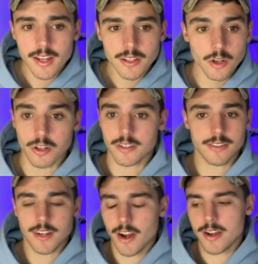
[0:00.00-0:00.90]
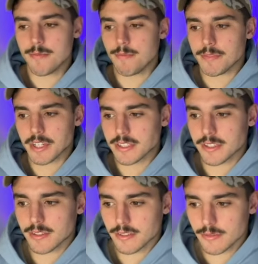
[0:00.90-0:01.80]
look, I'm just
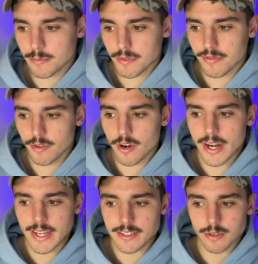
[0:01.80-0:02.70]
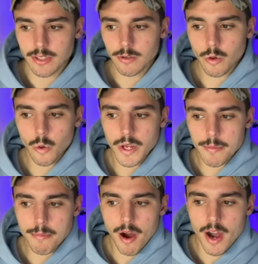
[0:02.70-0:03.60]
before I get to a little
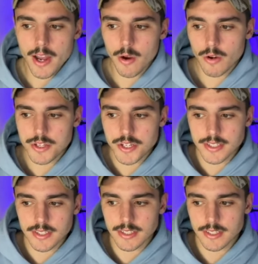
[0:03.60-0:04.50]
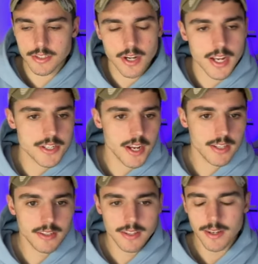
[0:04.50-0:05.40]
quick bio on just
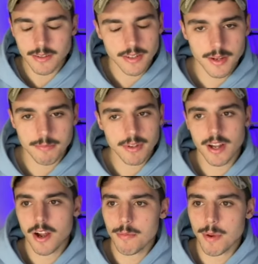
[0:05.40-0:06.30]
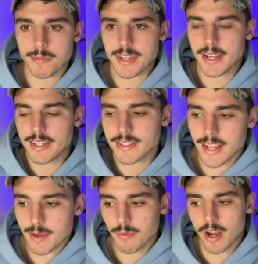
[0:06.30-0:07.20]
Trajan. I hope I'm saying his
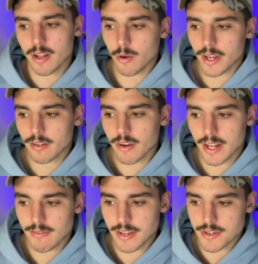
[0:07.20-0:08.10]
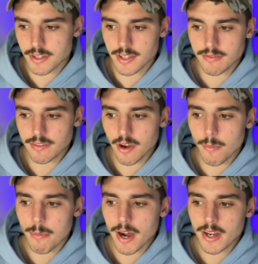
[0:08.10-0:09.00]
name right. I'll get it right eventually, if
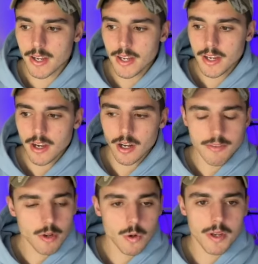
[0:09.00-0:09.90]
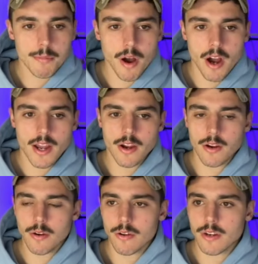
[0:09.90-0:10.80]
not. But I'll give you a quick
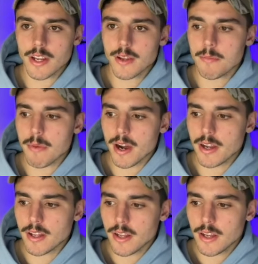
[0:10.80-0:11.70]
bio on him. But